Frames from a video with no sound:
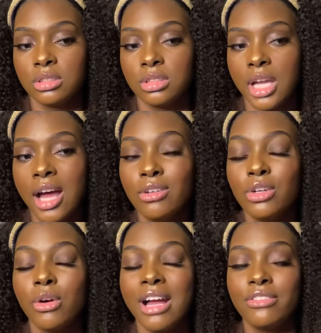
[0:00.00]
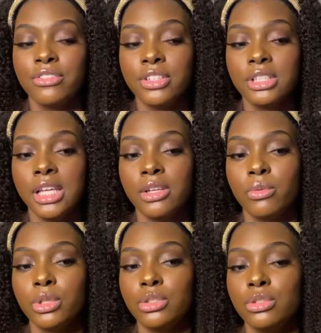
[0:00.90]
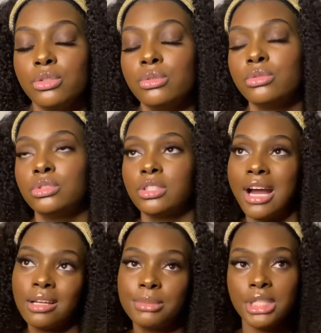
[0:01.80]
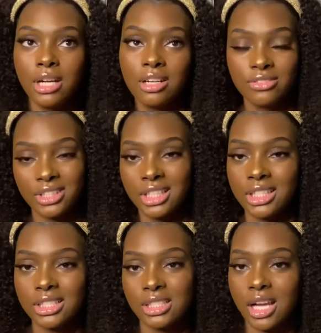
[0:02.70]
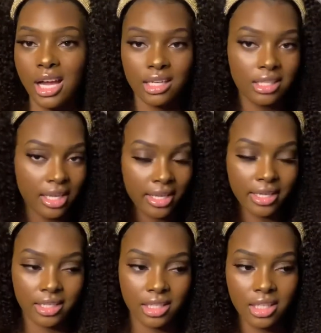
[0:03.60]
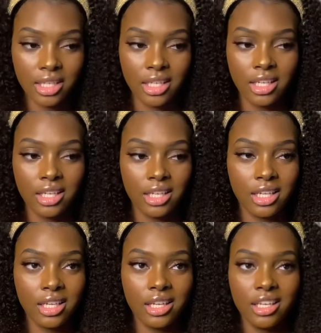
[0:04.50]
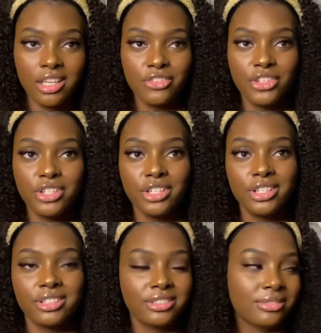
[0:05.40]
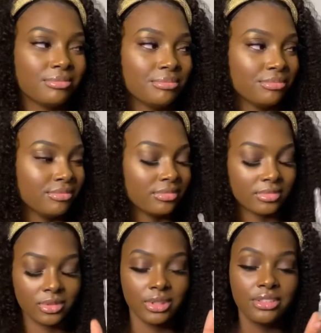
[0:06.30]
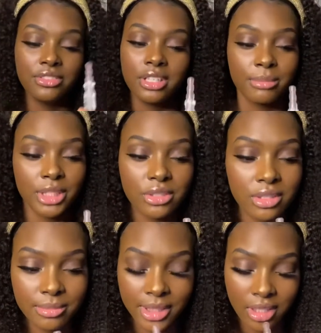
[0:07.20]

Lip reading: I don't know, I feel like when you try to be confident, it's kind of like if you're, what the fuck am I talking about?